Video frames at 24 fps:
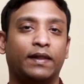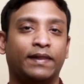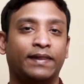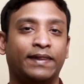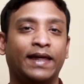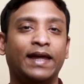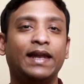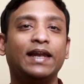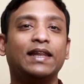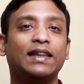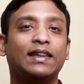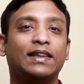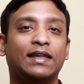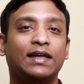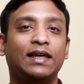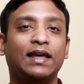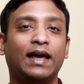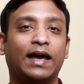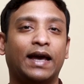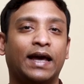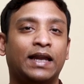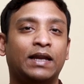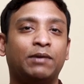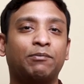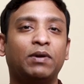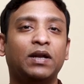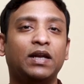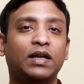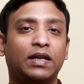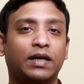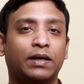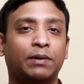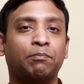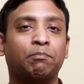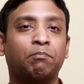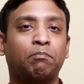then the element
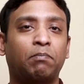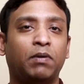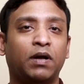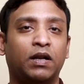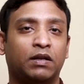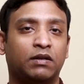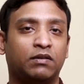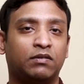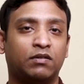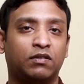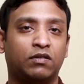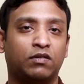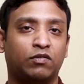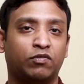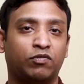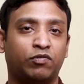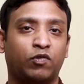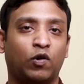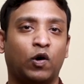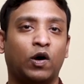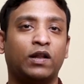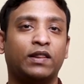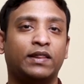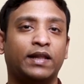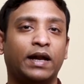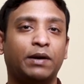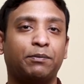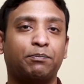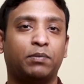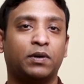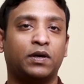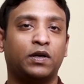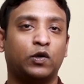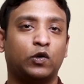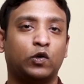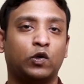impulse for that
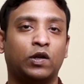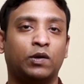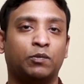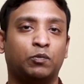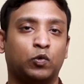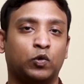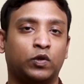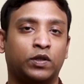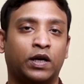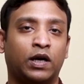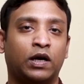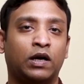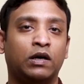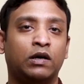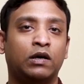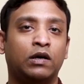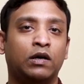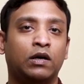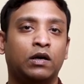particular mudra